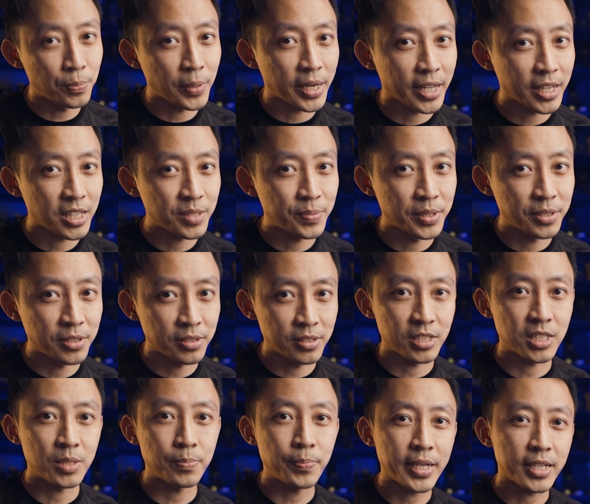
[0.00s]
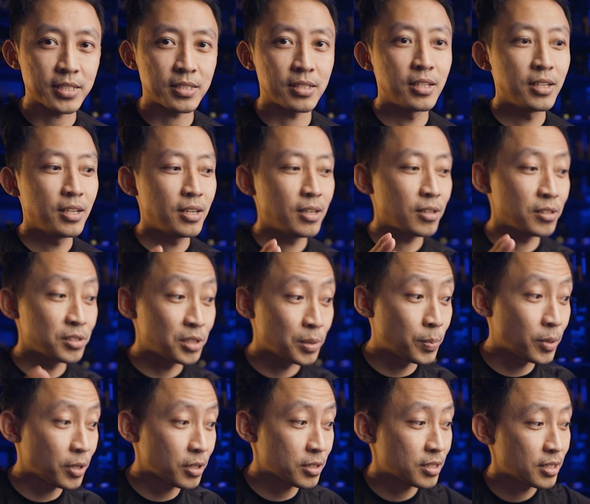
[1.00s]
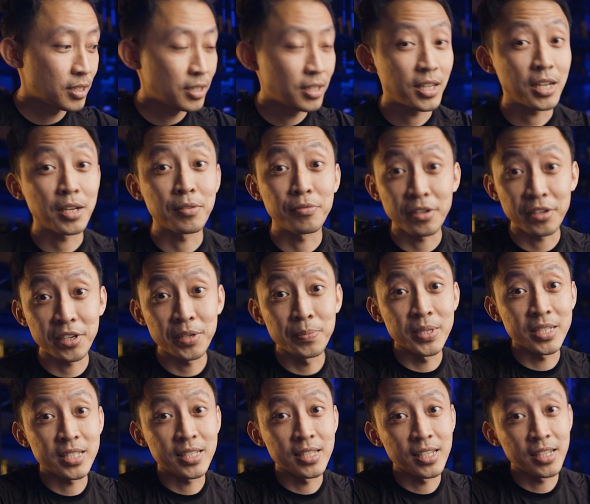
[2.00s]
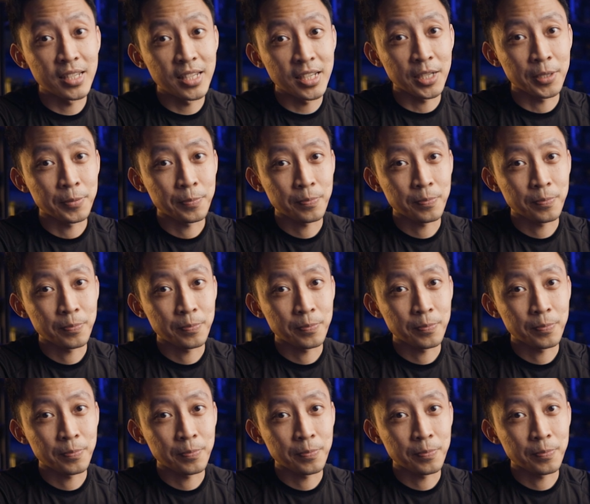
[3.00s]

buyers because the specs on the box are very misleading.